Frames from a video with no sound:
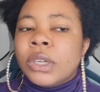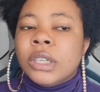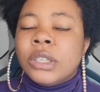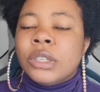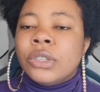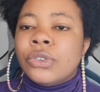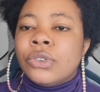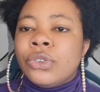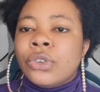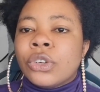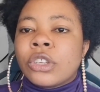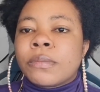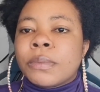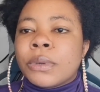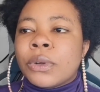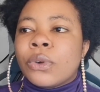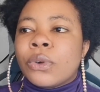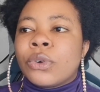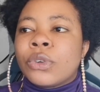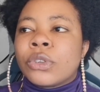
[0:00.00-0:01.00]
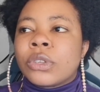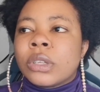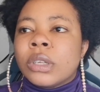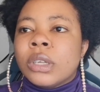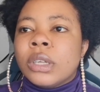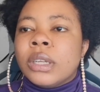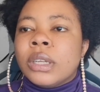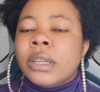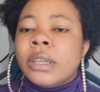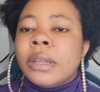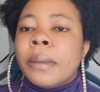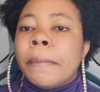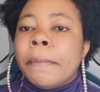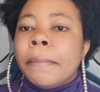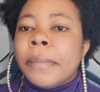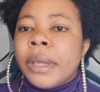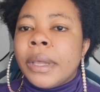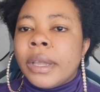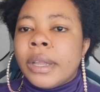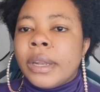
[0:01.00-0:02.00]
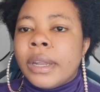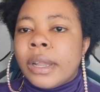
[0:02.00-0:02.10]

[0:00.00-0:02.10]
It is just because they may,